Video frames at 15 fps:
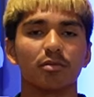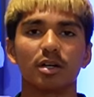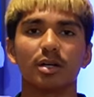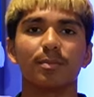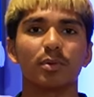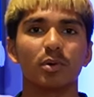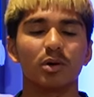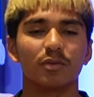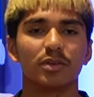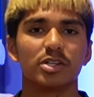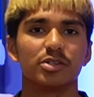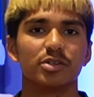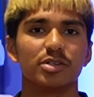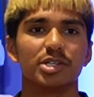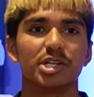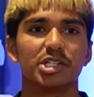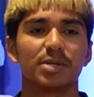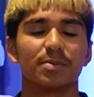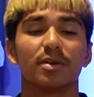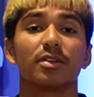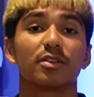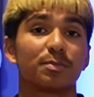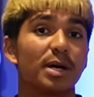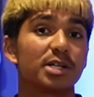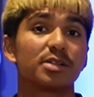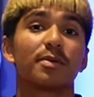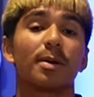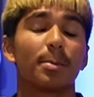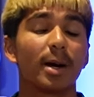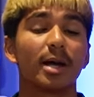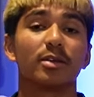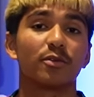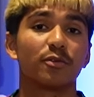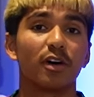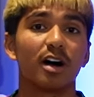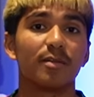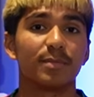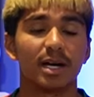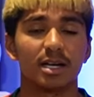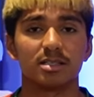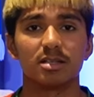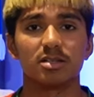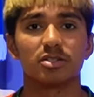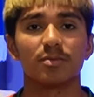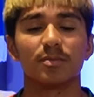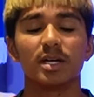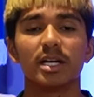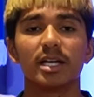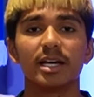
Really important for this new system. And especially if they play this five-back system,